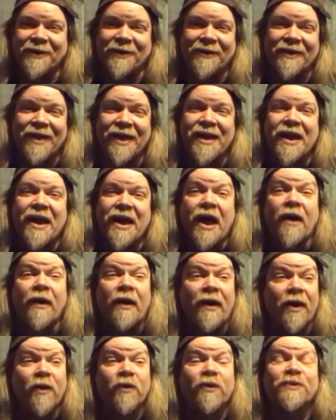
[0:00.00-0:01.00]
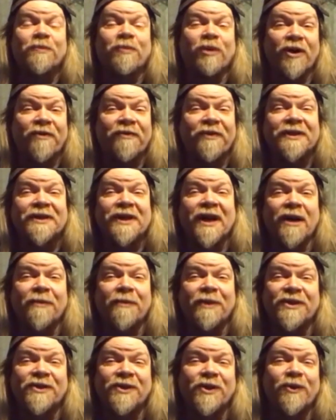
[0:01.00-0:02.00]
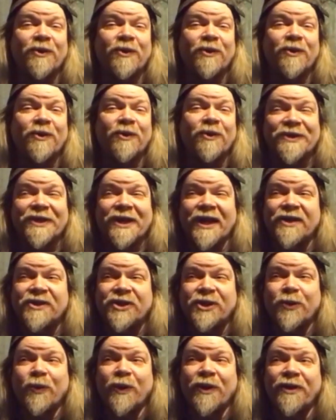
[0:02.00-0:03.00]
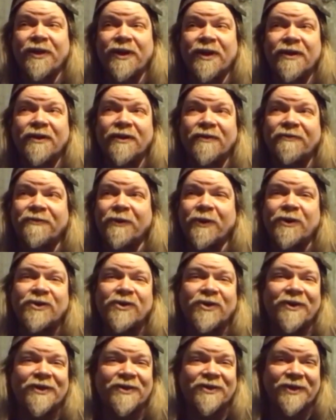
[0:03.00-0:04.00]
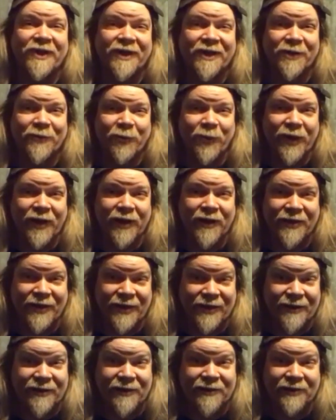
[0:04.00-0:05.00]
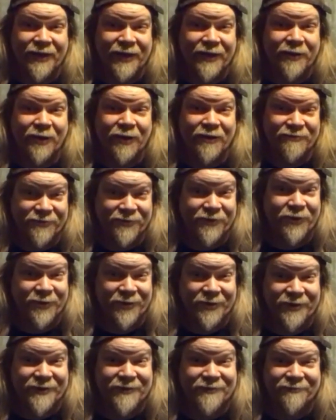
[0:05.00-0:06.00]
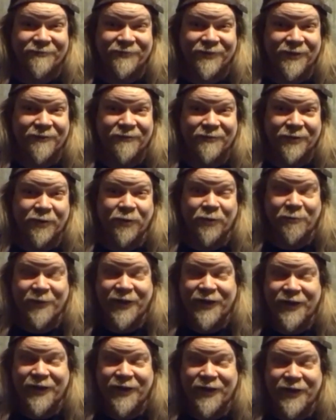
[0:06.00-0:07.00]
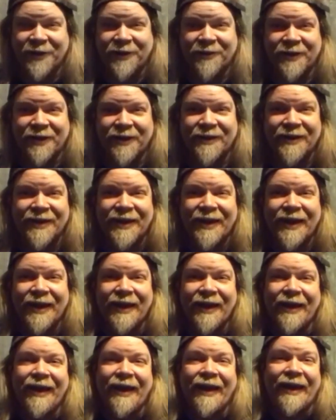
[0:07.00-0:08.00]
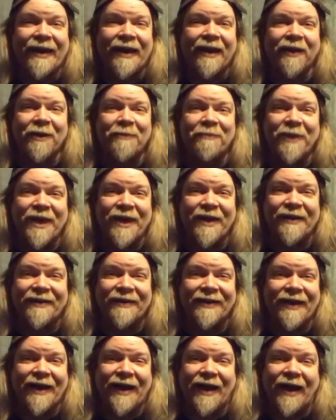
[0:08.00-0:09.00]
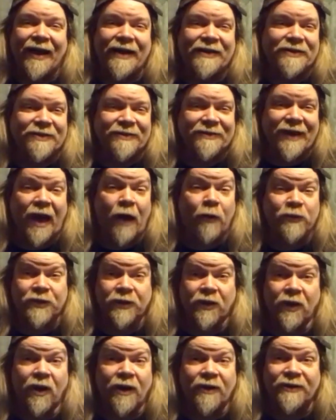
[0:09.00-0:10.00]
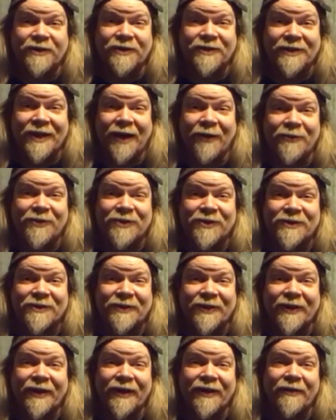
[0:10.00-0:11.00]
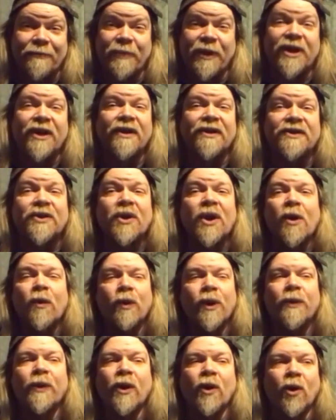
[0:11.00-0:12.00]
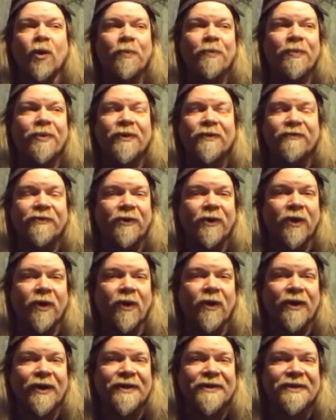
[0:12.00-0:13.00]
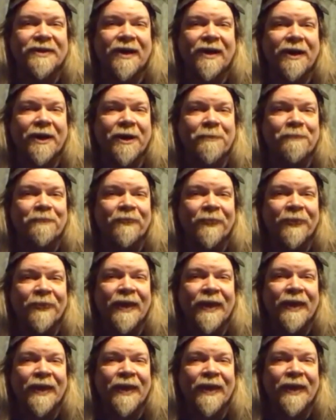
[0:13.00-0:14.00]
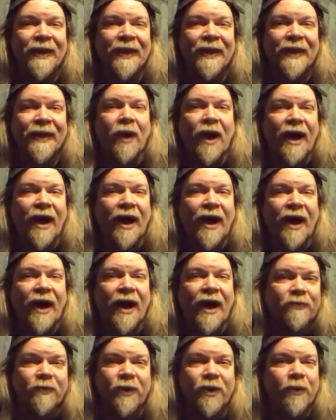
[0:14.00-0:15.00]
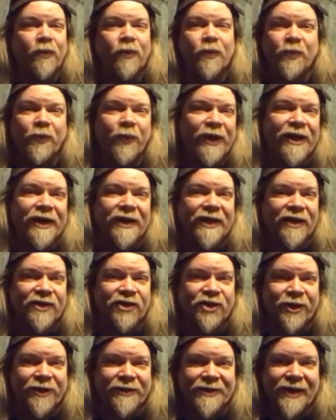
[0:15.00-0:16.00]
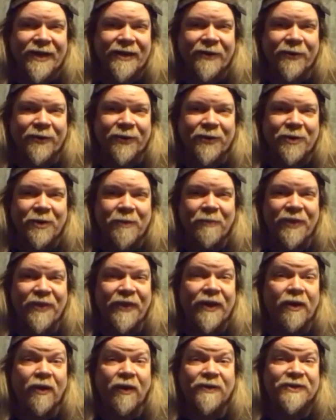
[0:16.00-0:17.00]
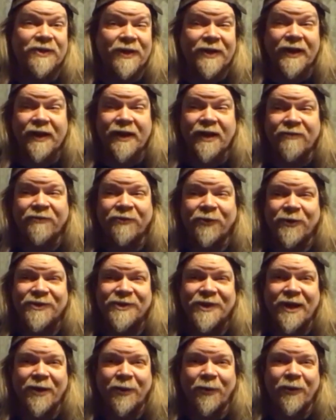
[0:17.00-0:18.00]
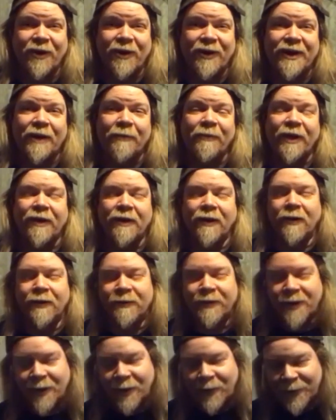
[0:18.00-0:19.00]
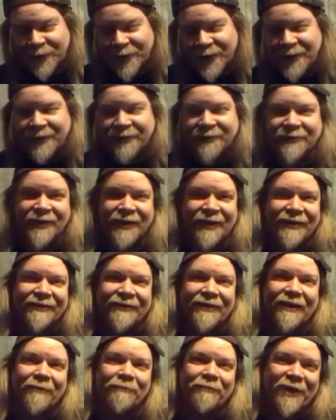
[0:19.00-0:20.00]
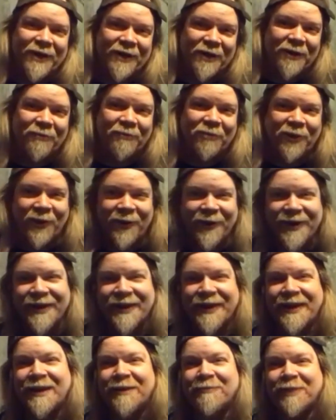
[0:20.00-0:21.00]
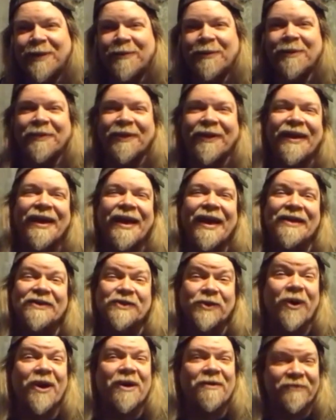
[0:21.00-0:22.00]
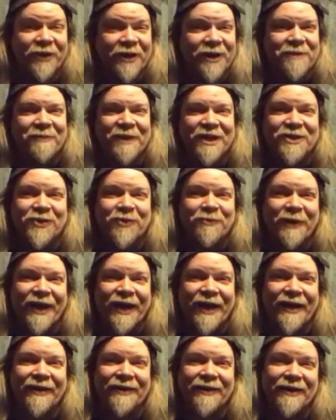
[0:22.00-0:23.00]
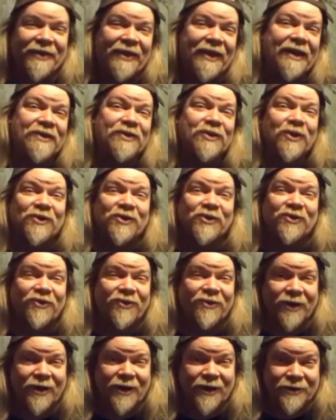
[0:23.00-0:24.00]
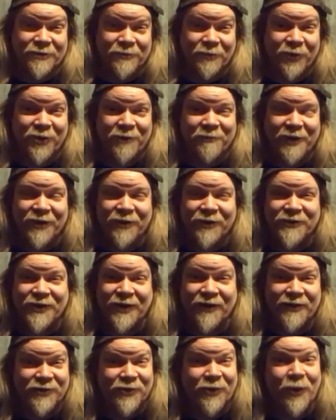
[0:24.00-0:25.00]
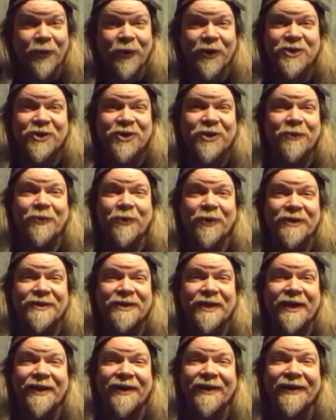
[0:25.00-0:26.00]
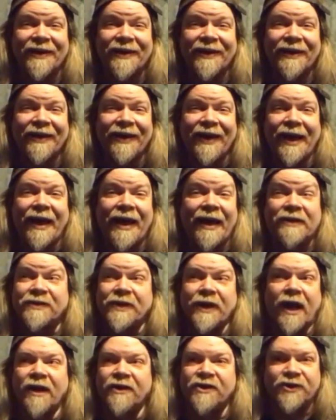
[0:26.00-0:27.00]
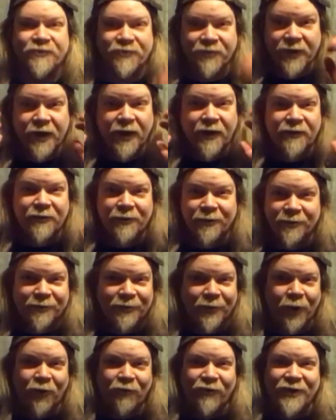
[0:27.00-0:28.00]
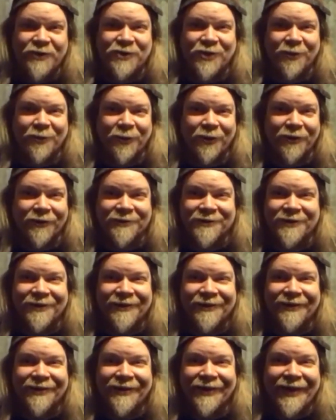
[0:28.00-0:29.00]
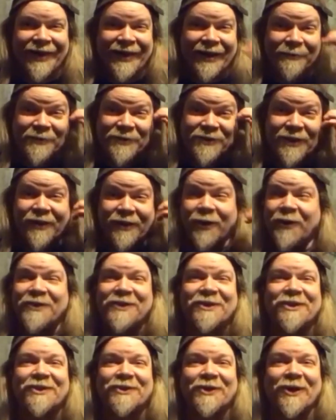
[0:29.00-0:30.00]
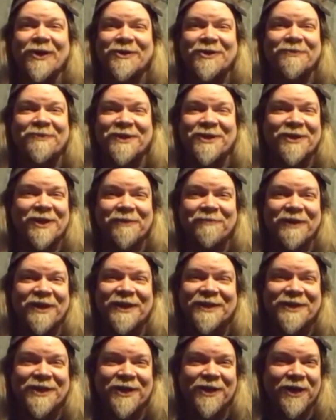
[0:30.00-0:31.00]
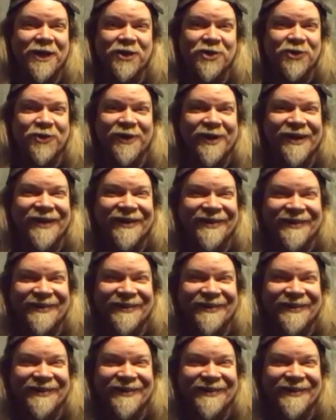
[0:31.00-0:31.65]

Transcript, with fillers: Uh, it, it was perfect timing too because it was actually within the first or the second week that I got laid off during this you know, pandemic thing. Yeah. And I'll admit, I I was lost. I was just like because we were open for the longest time so I we we didn't get shut down. But then all of a sudden I got forced out of work and I'm like, oh no, oh, not not being unemployed again, blah blah blah. So it really messed with my head. And then I saw uh, Smoke and Mirrors on there, so I watched it one day, and it's like I just forgot the whole rest of the world. And I'm just like, oh, this is awesome. This is like being a teenager again.